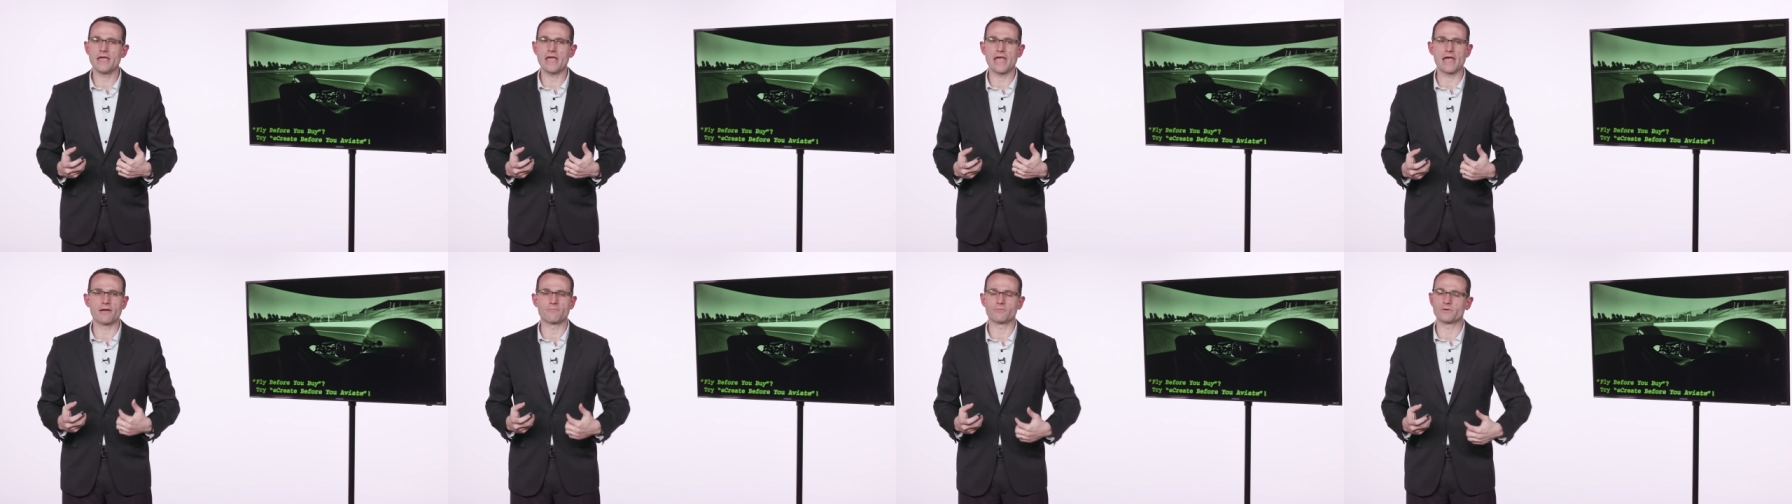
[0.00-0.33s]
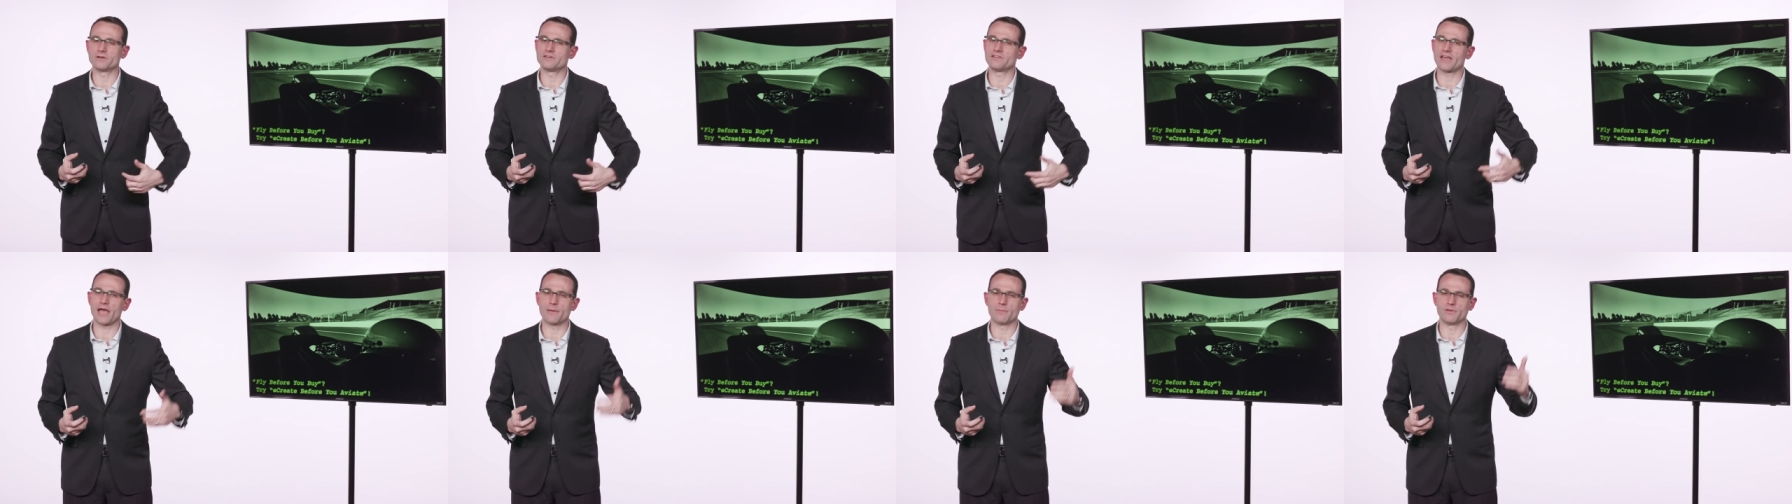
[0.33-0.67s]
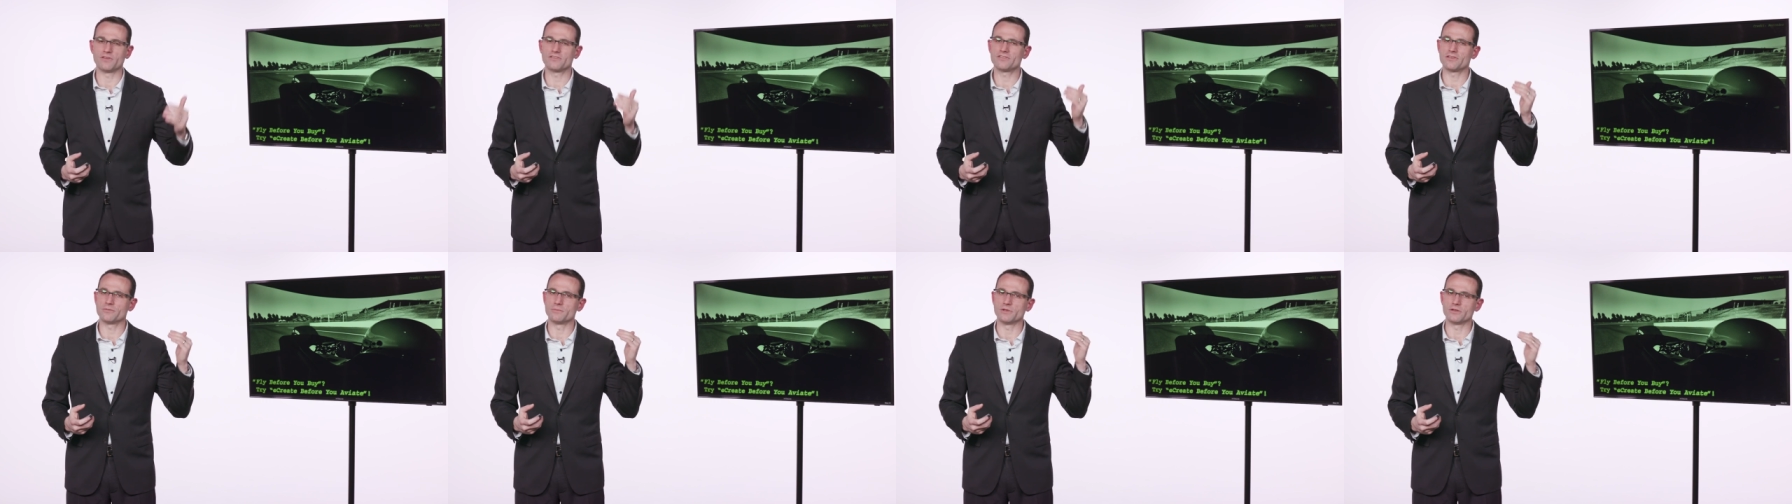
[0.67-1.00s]
every time
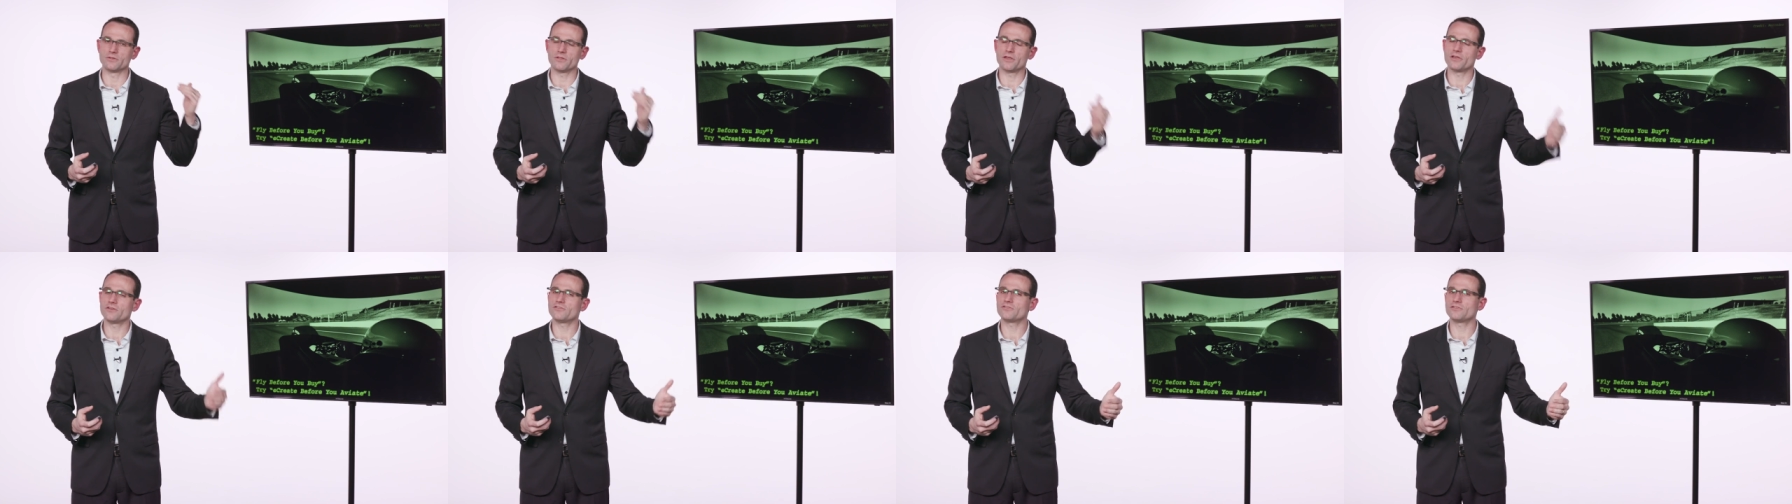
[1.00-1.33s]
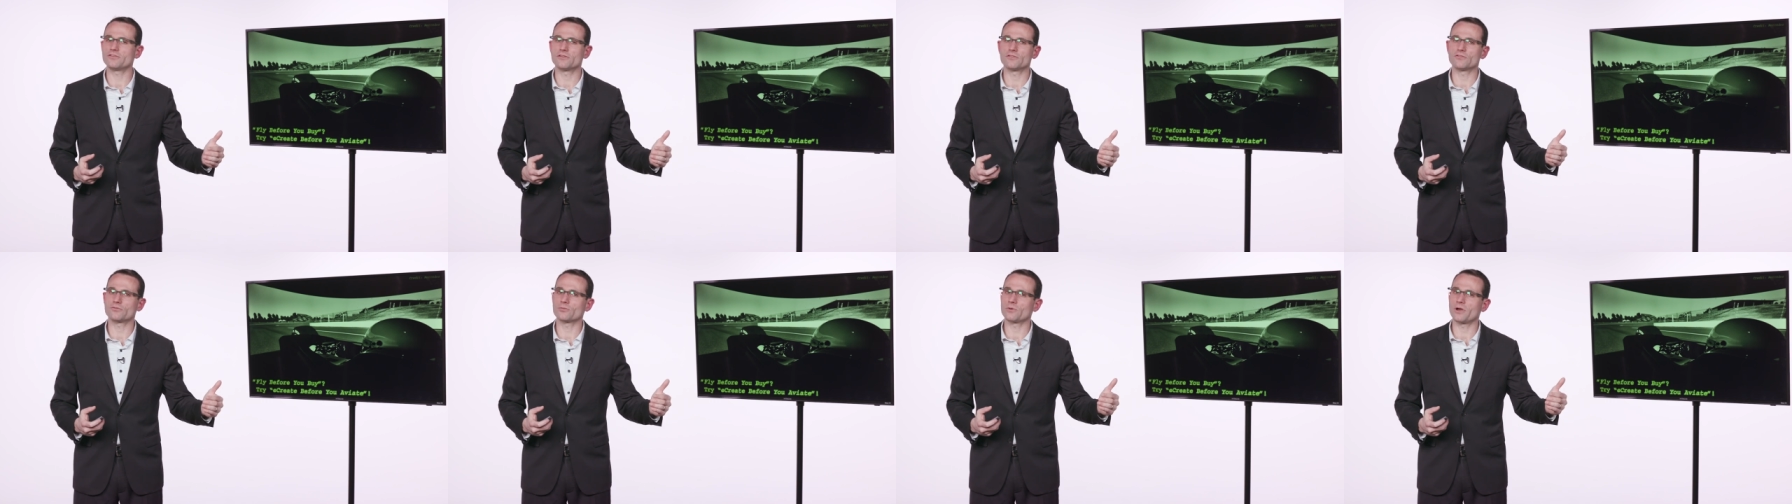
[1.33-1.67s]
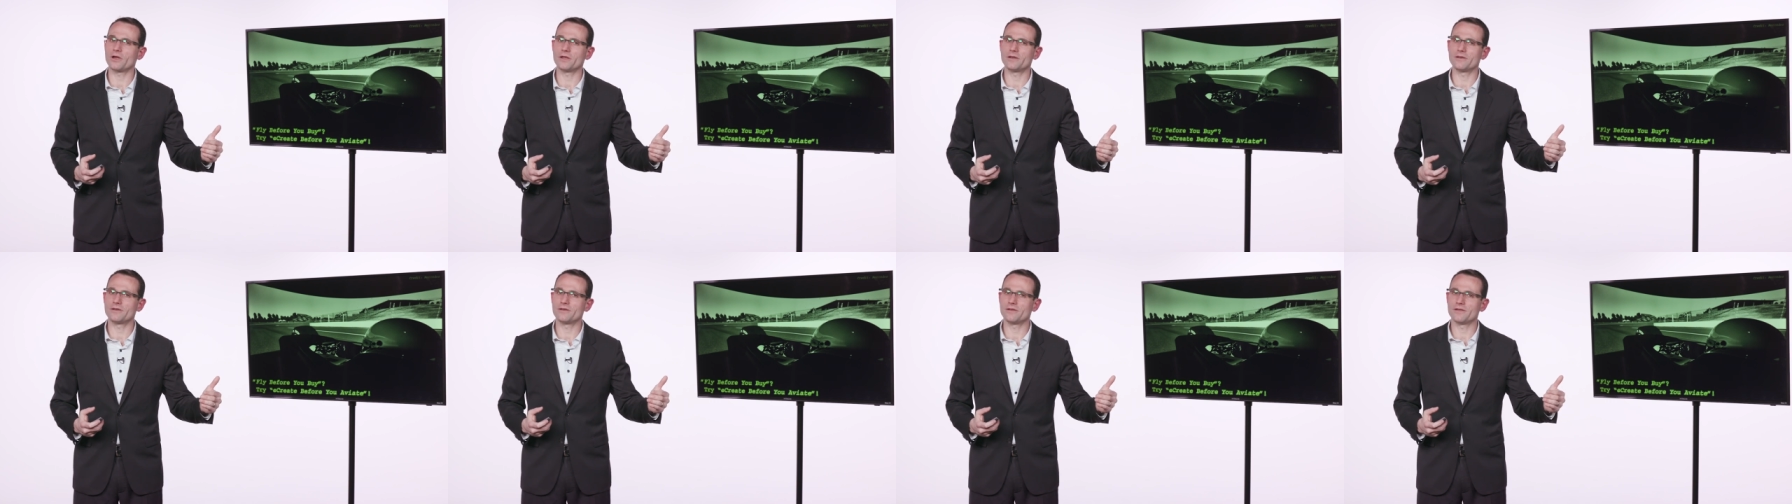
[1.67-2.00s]
a simulation is
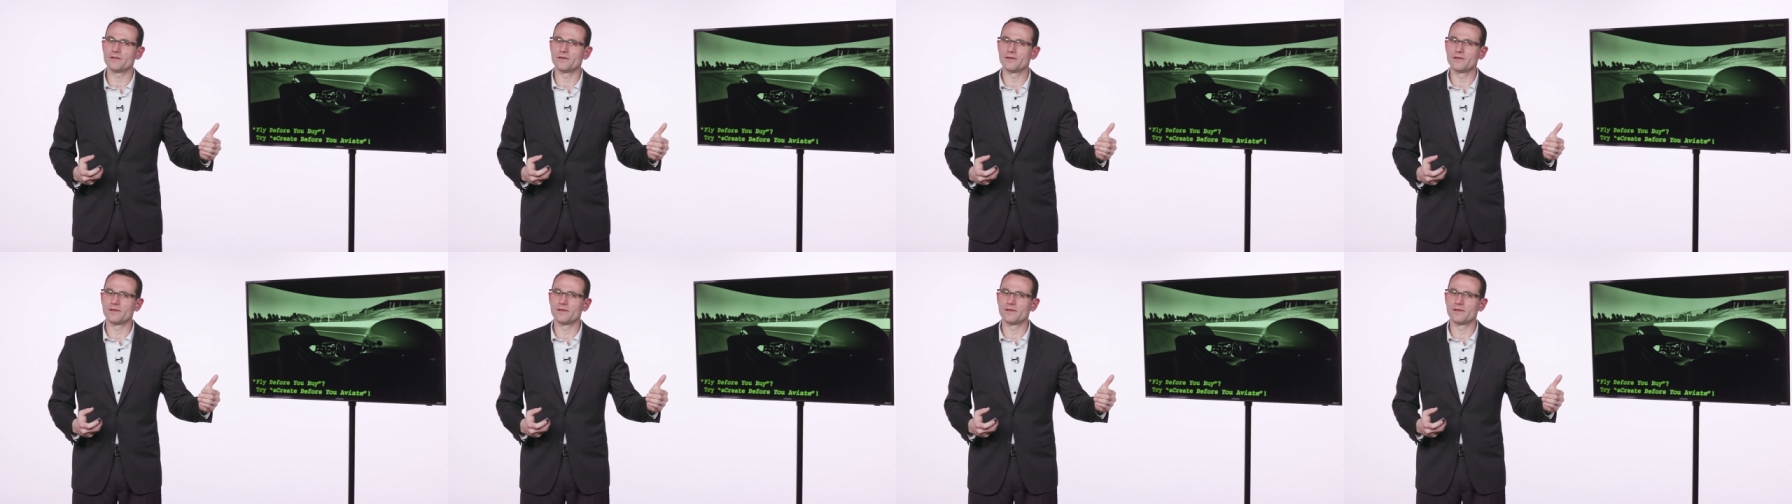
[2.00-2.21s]
run